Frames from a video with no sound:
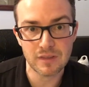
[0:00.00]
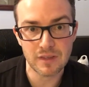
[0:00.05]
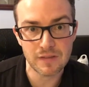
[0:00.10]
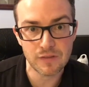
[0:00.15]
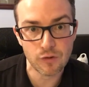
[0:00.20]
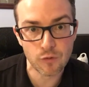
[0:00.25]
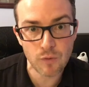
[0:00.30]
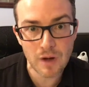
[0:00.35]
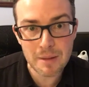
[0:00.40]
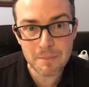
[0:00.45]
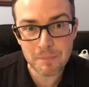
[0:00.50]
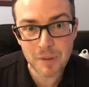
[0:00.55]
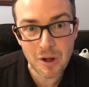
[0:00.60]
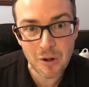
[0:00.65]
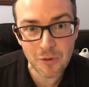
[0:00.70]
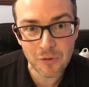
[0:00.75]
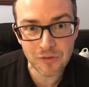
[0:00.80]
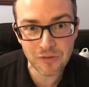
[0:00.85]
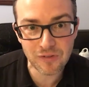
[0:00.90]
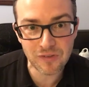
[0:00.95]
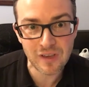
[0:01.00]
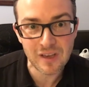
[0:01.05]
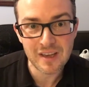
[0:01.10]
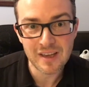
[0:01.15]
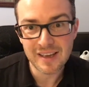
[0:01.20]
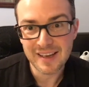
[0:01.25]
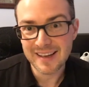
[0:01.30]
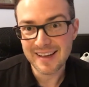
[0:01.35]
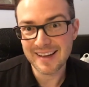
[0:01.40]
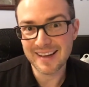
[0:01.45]
a great post.
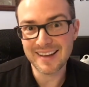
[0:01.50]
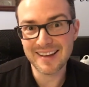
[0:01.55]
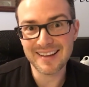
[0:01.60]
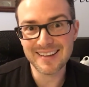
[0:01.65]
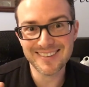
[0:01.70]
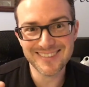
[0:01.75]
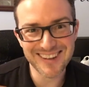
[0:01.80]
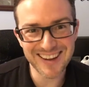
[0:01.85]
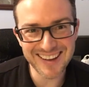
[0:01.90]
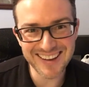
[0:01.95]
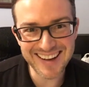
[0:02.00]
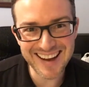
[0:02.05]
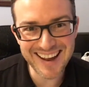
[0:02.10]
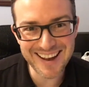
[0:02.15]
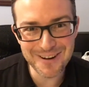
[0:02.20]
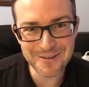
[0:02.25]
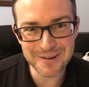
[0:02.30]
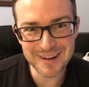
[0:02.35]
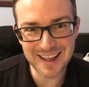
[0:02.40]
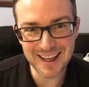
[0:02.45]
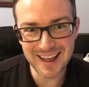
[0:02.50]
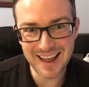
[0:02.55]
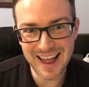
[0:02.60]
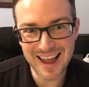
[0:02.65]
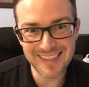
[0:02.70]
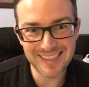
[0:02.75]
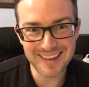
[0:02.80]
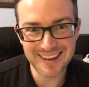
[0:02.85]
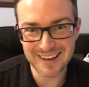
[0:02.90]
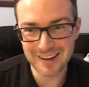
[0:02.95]
Check it out.
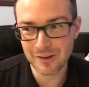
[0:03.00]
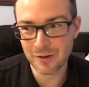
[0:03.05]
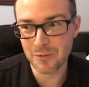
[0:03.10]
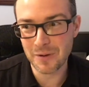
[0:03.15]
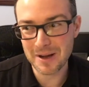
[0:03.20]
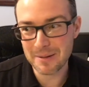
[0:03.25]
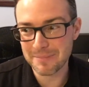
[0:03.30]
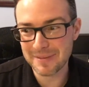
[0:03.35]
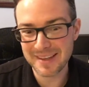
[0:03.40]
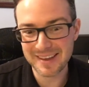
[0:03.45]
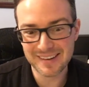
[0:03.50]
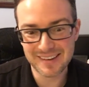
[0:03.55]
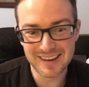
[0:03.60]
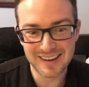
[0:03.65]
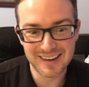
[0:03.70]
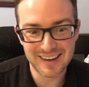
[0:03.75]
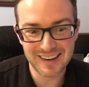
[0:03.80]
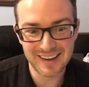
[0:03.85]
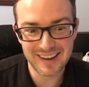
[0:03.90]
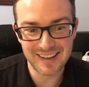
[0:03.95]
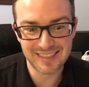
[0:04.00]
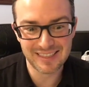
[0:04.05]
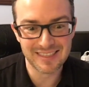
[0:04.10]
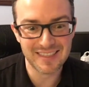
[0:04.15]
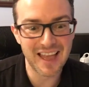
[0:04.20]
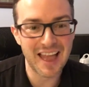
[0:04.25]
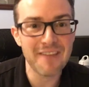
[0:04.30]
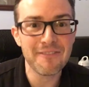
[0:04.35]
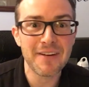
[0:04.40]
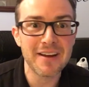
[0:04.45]
I like it quite a bit.
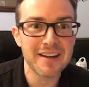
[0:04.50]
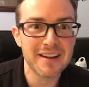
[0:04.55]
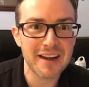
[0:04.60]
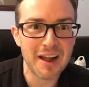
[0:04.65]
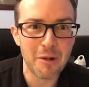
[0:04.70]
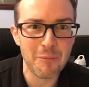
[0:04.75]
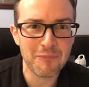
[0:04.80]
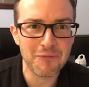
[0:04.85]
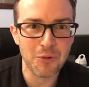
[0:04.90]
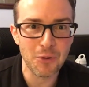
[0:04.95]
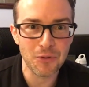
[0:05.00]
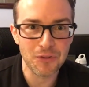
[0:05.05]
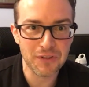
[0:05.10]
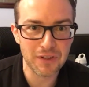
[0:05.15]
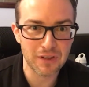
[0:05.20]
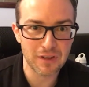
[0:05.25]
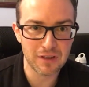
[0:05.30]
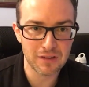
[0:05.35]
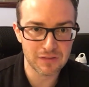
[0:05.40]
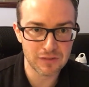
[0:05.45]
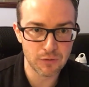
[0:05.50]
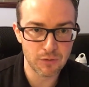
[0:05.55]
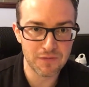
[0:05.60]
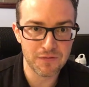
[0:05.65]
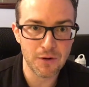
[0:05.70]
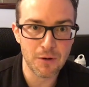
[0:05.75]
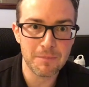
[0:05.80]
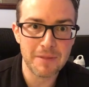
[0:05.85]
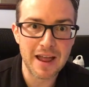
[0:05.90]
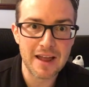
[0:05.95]
I find it helpful to
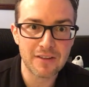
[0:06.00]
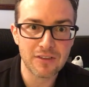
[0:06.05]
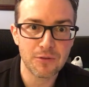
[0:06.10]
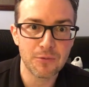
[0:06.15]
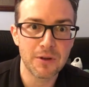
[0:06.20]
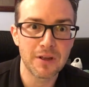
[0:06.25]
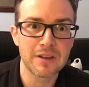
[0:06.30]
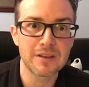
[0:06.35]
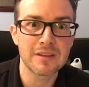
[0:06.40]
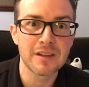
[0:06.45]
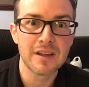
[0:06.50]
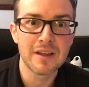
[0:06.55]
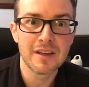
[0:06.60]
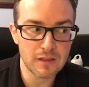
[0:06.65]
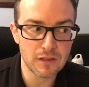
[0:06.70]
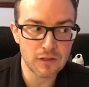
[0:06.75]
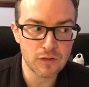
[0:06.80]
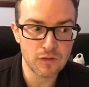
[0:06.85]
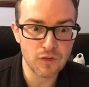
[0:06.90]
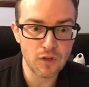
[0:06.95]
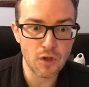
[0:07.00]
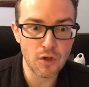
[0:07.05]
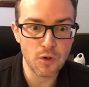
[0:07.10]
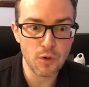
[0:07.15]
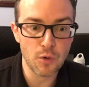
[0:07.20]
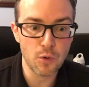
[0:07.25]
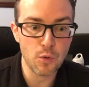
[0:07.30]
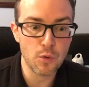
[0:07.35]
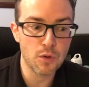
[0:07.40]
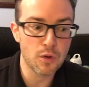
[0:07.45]
refer back to it.
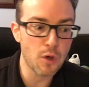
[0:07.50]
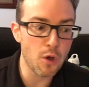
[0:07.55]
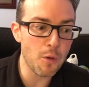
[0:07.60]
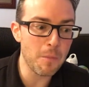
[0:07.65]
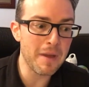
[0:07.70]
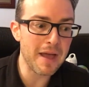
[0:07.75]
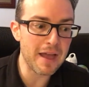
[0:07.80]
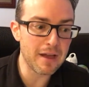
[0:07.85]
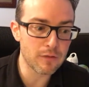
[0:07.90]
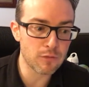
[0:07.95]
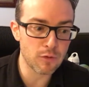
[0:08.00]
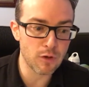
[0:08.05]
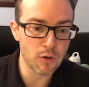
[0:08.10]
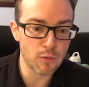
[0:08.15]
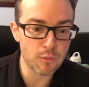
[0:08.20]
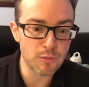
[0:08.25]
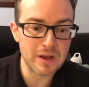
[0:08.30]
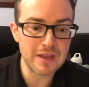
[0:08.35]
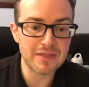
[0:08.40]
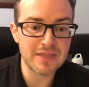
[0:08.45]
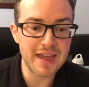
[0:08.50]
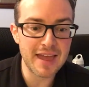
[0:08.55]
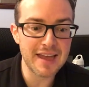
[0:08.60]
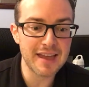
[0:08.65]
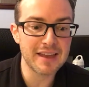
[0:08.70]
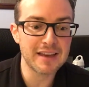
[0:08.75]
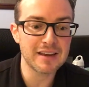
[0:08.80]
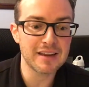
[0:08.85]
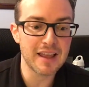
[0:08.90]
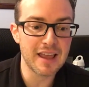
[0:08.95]
So go back, read
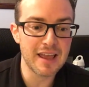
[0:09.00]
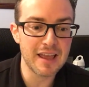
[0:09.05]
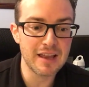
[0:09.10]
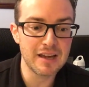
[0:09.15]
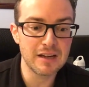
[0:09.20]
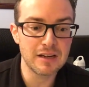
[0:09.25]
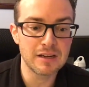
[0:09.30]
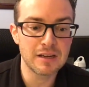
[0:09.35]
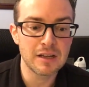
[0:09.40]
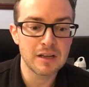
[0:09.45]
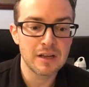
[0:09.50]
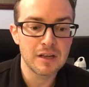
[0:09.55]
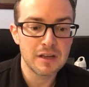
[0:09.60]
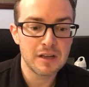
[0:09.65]
that, and